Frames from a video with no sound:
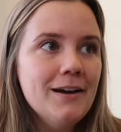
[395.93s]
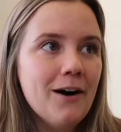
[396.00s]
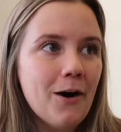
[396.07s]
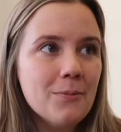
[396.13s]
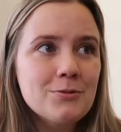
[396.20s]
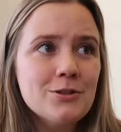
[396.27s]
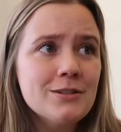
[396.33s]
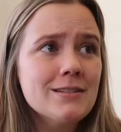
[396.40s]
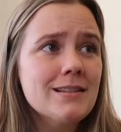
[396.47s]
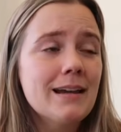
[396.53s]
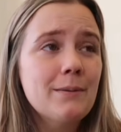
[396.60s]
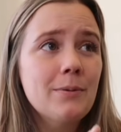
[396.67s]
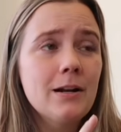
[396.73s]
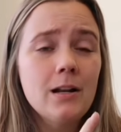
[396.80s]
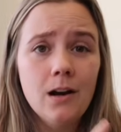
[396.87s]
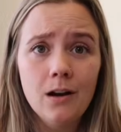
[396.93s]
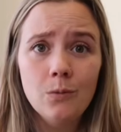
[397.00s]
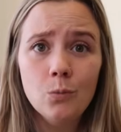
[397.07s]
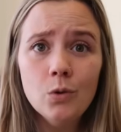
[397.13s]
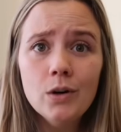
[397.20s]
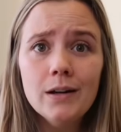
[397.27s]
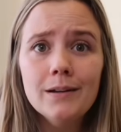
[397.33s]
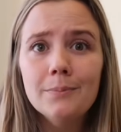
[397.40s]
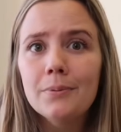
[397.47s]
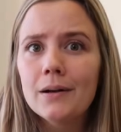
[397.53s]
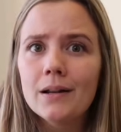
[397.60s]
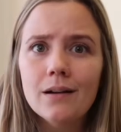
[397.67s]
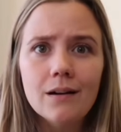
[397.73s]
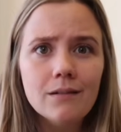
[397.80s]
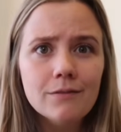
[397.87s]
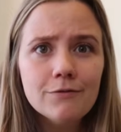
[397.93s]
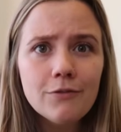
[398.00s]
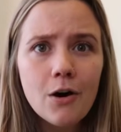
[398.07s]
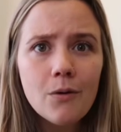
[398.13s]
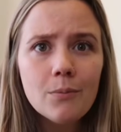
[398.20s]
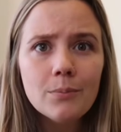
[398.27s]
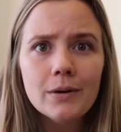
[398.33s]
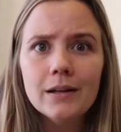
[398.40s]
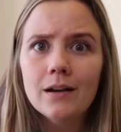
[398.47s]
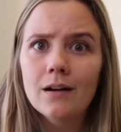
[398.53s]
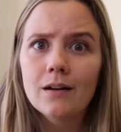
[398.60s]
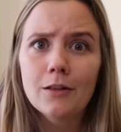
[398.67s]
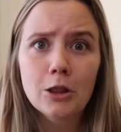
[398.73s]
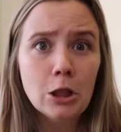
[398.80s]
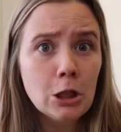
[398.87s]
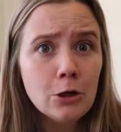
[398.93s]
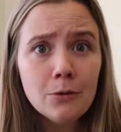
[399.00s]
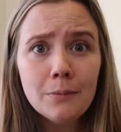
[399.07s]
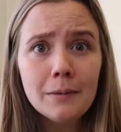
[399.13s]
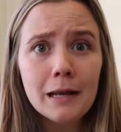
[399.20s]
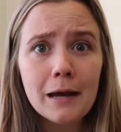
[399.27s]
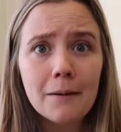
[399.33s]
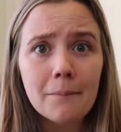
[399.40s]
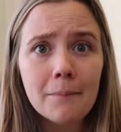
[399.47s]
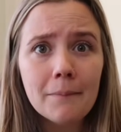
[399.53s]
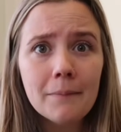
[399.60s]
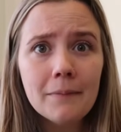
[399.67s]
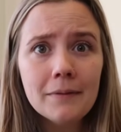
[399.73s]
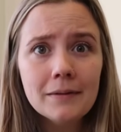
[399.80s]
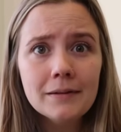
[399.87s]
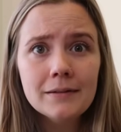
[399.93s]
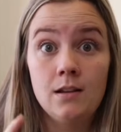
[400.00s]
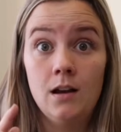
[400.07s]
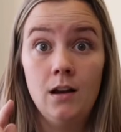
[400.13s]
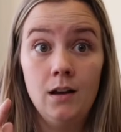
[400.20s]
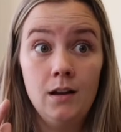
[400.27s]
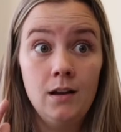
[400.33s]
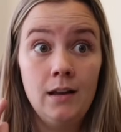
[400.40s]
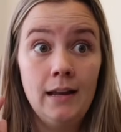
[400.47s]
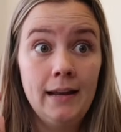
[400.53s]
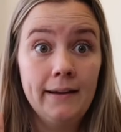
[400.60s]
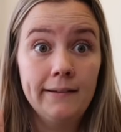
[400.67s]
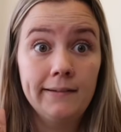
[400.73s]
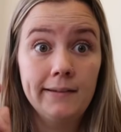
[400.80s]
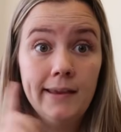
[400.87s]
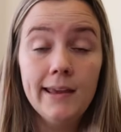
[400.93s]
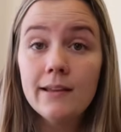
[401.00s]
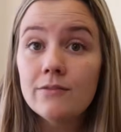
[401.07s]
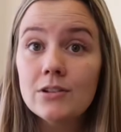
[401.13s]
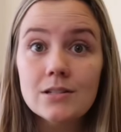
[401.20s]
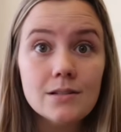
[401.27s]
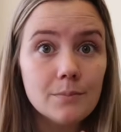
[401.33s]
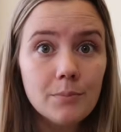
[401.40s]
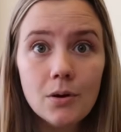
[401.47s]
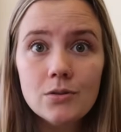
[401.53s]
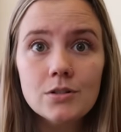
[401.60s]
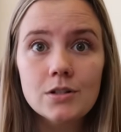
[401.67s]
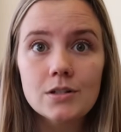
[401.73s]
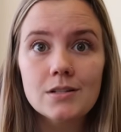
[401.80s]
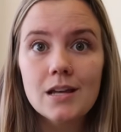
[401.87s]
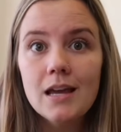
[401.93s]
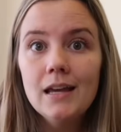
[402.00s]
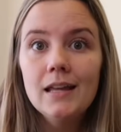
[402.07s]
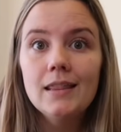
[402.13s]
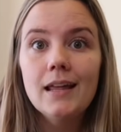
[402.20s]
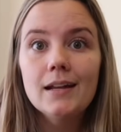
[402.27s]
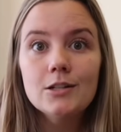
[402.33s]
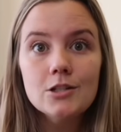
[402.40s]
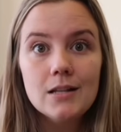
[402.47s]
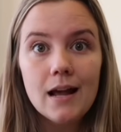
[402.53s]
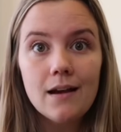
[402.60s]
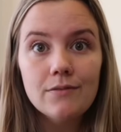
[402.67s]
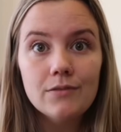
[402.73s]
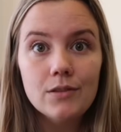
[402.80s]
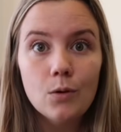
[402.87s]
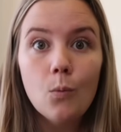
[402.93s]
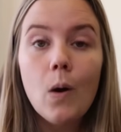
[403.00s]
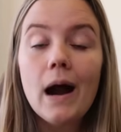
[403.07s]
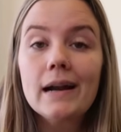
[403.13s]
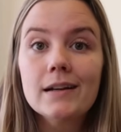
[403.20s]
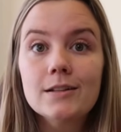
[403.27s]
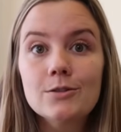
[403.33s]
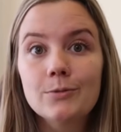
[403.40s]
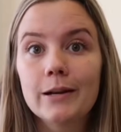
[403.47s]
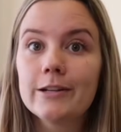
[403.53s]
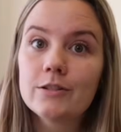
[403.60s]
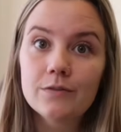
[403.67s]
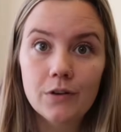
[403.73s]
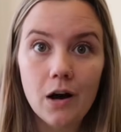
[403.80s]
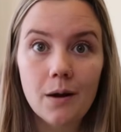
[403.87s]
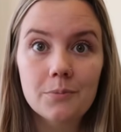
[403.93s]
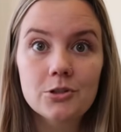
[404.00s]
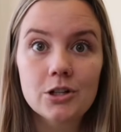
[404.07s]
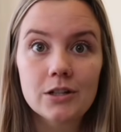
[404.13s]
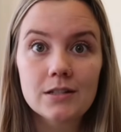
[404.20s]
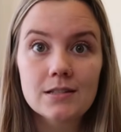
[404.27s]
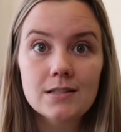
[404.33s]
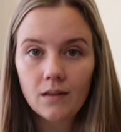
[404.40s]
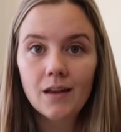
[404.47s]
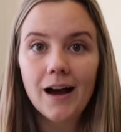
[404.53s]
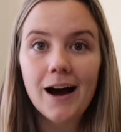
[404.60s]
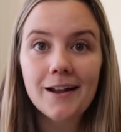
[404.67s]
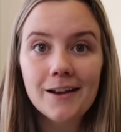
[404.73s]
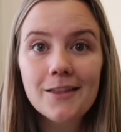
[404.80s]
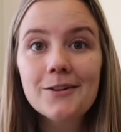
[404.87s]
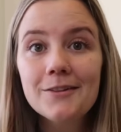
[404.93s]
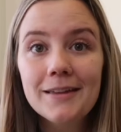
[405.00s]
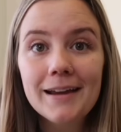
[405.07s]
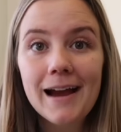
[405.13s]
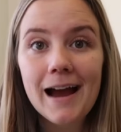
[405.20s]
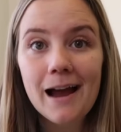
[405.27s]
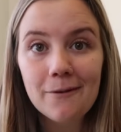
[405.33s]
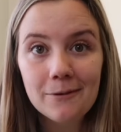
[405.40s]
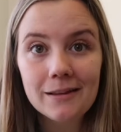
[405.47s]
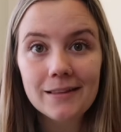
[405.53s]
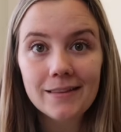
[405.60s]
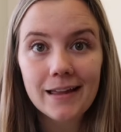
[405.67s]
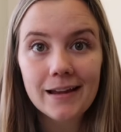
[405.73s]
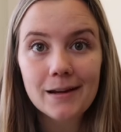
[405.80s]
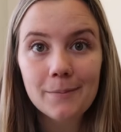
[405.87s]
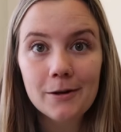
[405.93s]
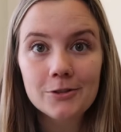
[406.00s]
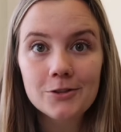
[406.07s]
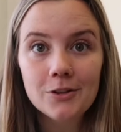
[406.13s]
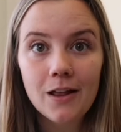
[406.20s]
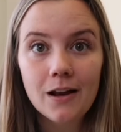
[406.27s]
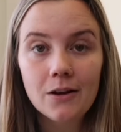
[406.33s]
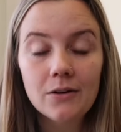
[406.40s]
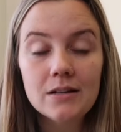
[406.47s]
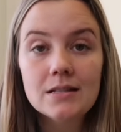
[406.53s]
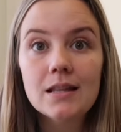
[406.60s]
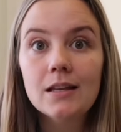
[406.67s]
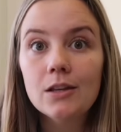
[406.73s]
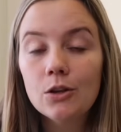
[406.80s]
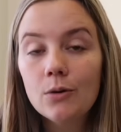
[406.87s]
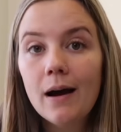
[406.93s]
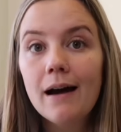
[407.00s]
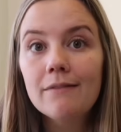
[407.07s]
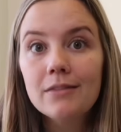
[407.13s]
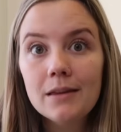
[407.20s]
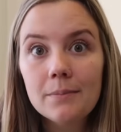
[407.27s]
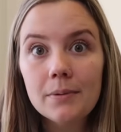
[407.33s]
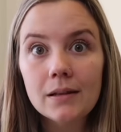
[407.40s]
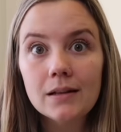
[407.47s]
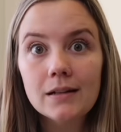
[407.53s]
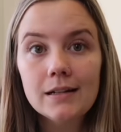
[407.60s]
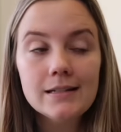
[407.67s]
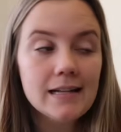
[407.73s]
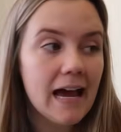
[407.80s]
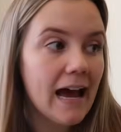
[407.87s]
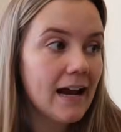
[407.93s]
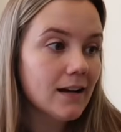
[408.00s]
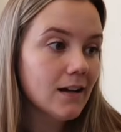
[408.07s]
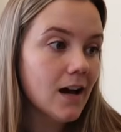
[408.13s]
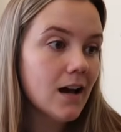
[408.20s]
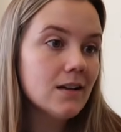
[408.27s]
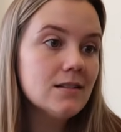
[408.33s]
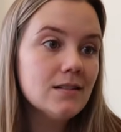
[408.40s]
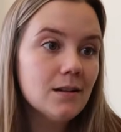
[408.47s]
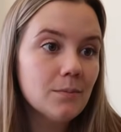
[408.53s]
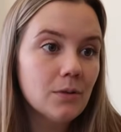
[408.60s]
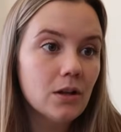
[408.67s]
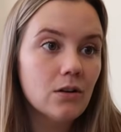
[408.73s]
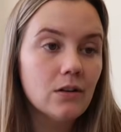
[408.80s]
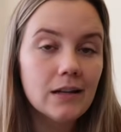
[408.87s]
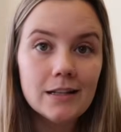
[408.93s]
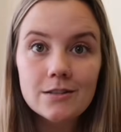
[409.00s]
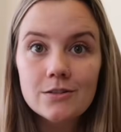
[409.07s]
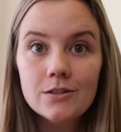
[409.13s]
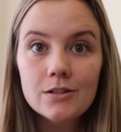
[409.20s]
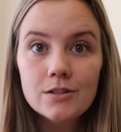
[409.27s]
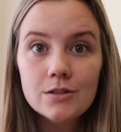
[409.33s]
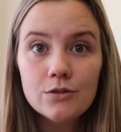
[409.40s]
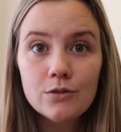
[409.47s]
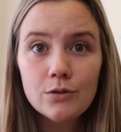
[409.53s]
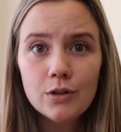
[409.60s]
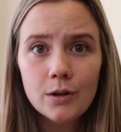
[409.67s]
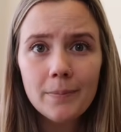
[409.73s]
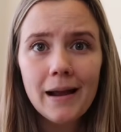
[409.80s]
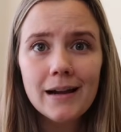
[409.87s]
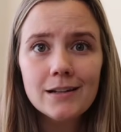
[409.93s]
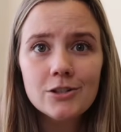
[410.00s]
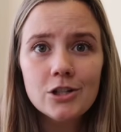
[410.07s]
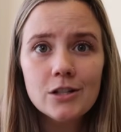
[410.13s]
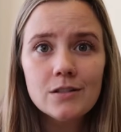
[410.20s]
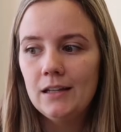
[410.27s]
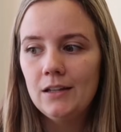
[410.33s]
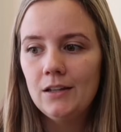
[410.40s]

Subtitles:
options like printing on wood, printing on foam, printing on aluminum, and canvas and posters. They just have the widest range of options. Another thing I really like about Gelato is that you have the ability to add custom little inserts to your packaging.